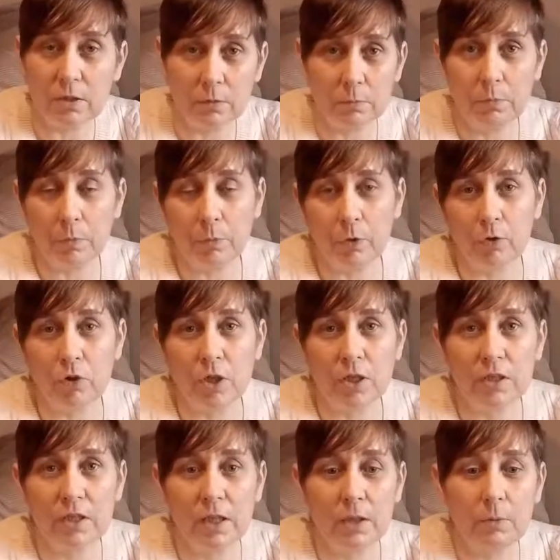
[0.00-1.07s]
the
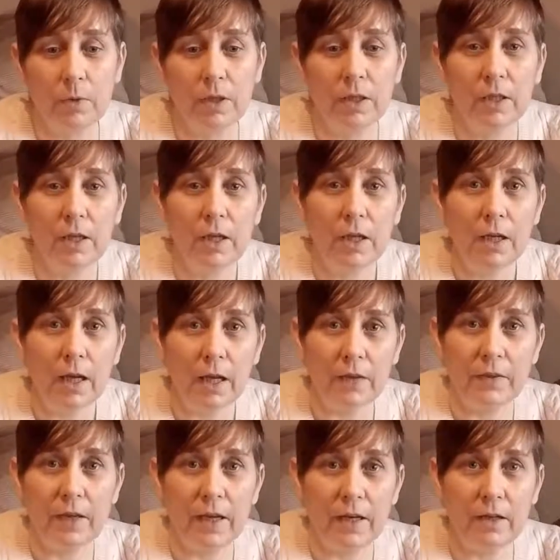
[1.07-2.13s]
projects anyway,
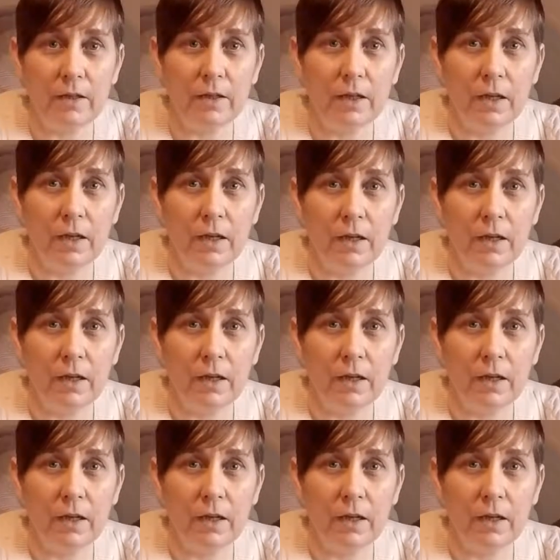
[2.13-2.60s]
and then